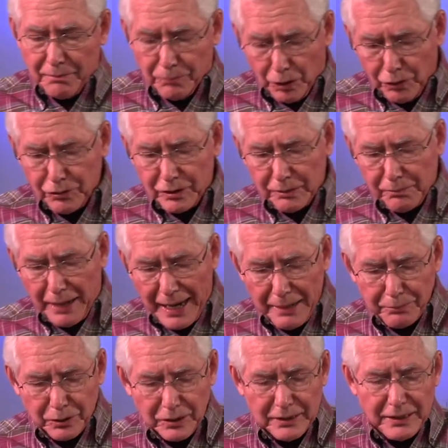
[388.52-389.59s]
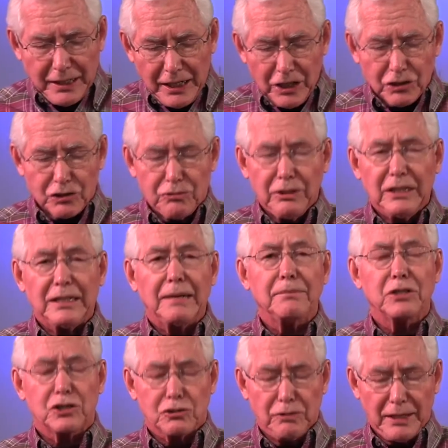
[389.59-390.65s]
Both the Bible and history
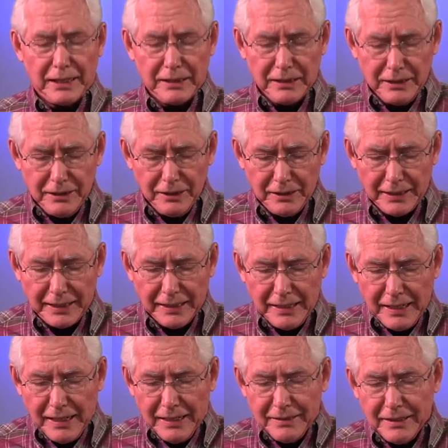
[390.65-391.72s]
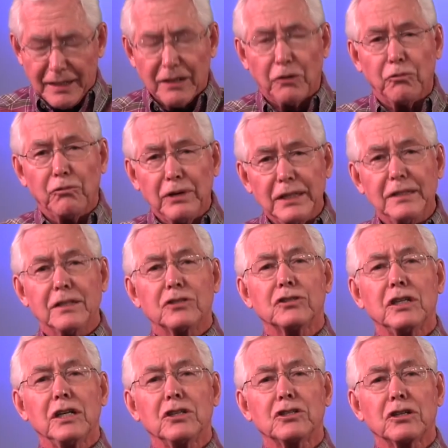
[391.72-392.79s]
demonstrate clearly that a
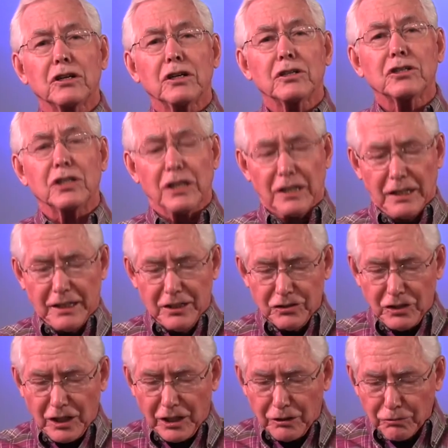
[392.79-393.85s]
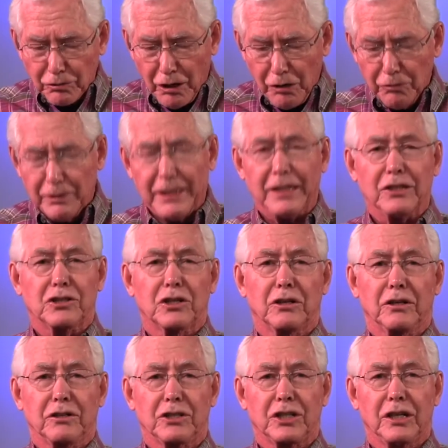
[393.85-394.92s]
witnessing church is a growing
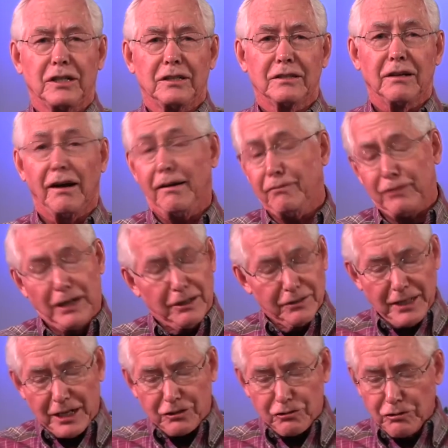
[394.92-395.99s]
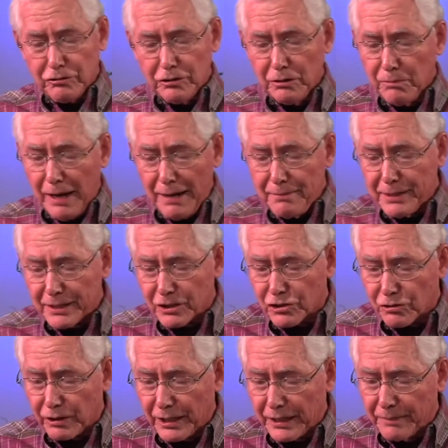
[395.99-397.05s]
church. I have found that true in my
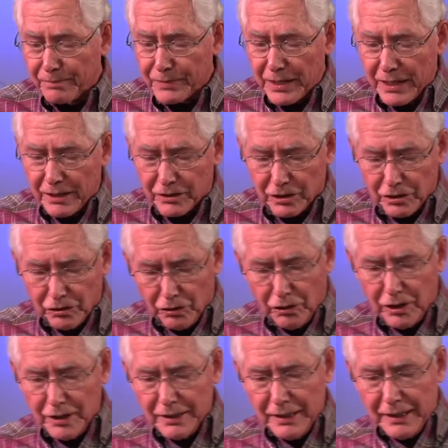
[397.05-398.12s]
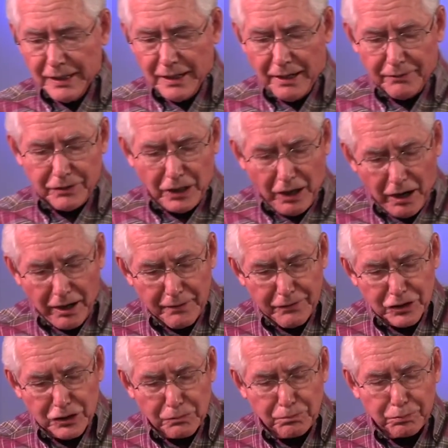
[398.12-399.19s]
ministry. The Lord of the
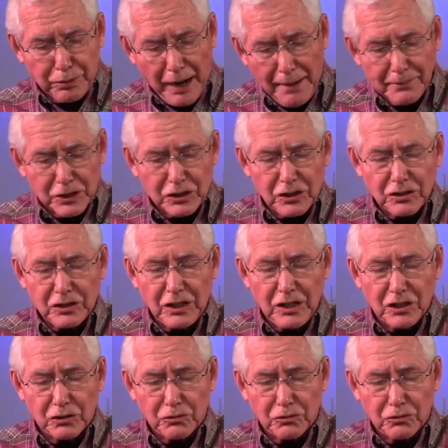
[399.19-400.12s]
harvest promises